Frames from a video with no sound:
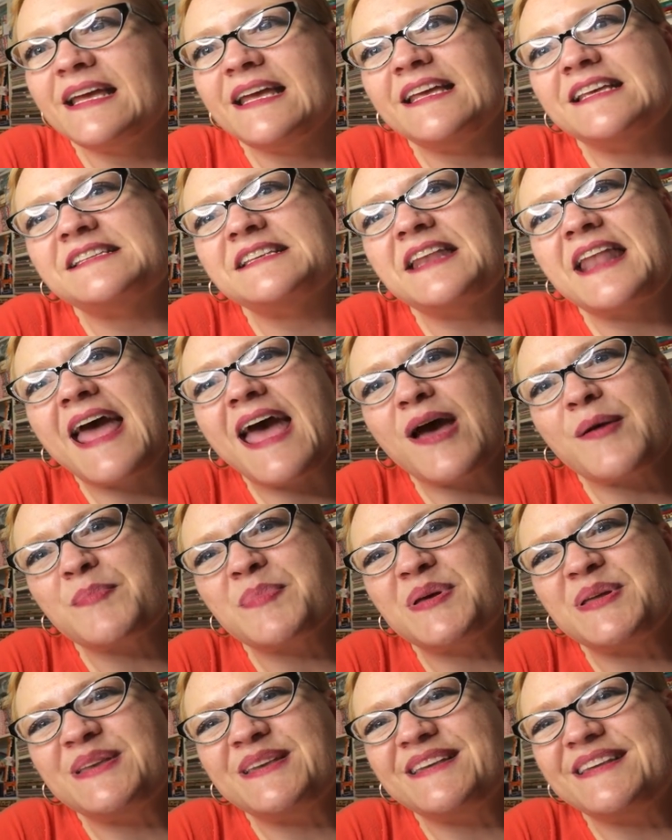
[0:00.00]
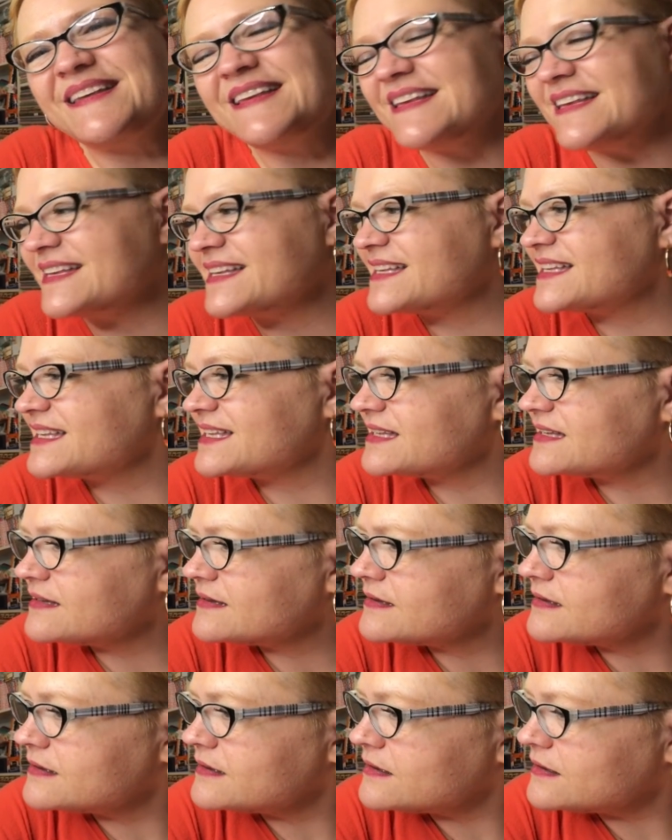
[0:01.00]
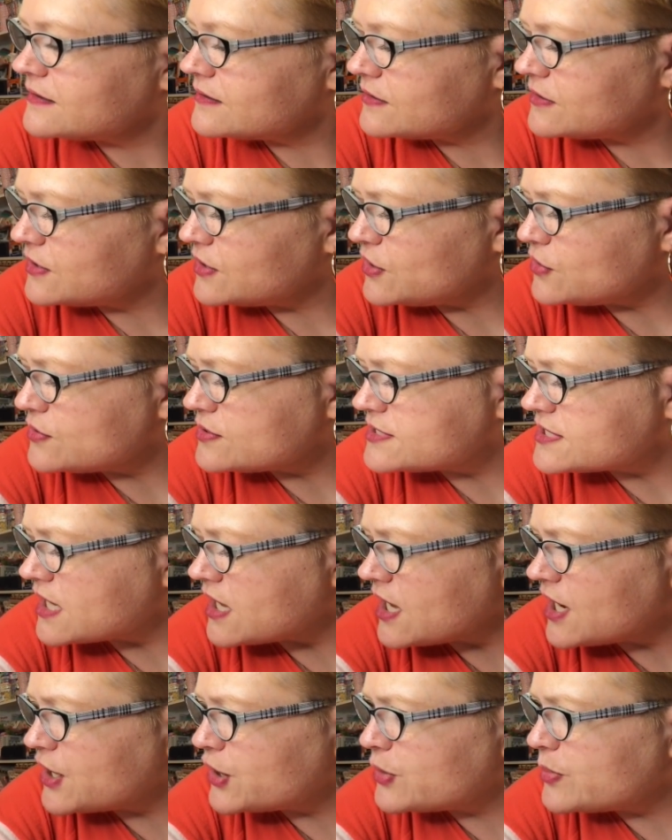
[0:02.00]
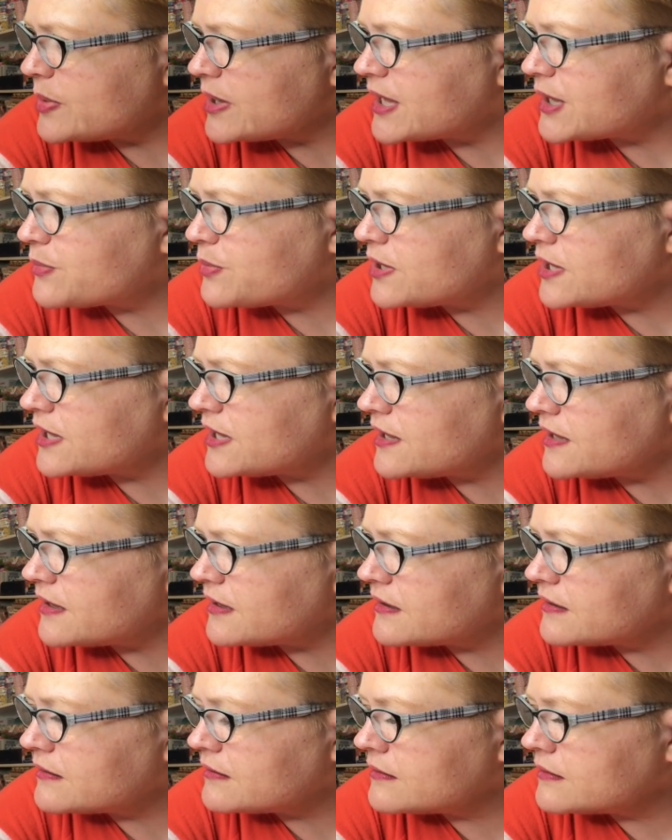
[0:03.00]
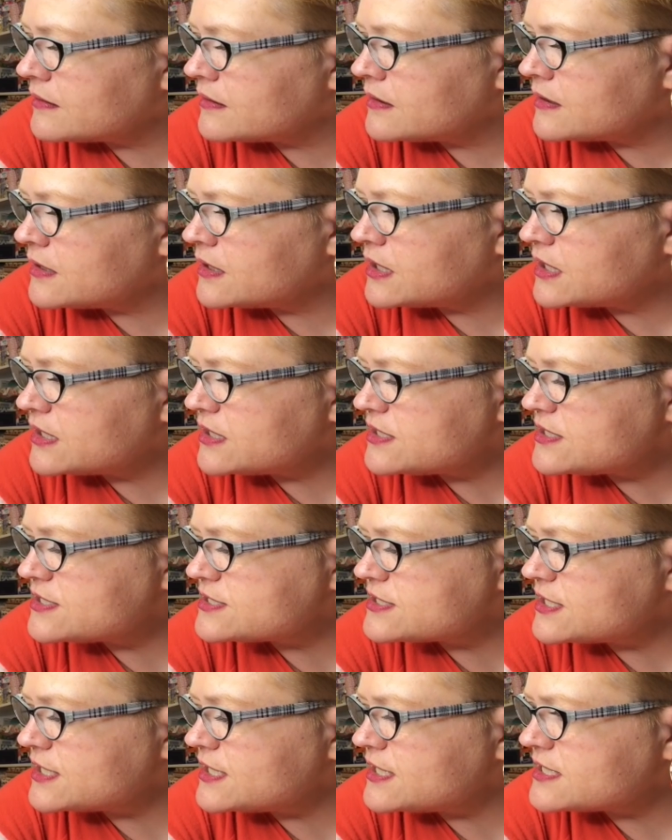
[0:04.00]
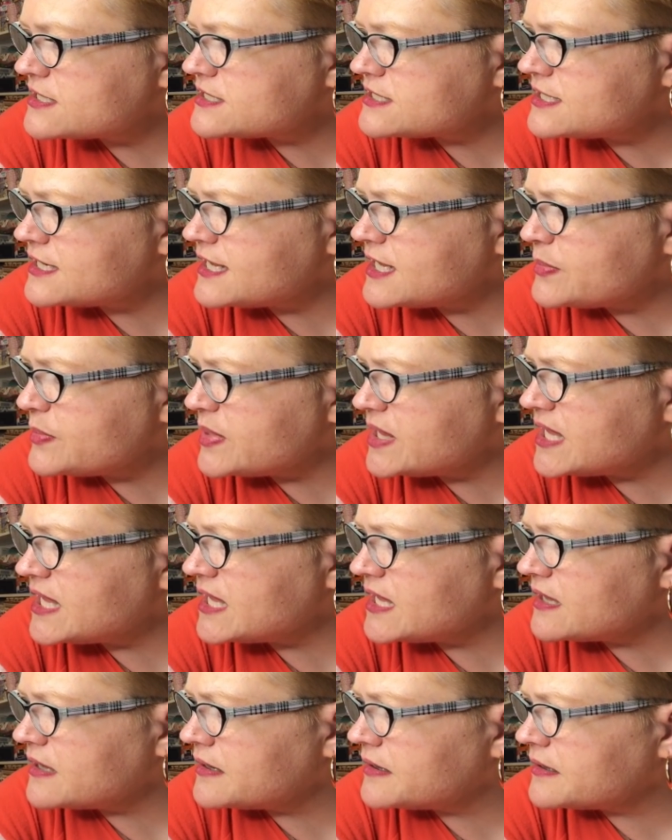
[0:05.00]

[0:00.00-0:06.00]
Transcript: He's napping. You tired, baby? He's a little sleepy.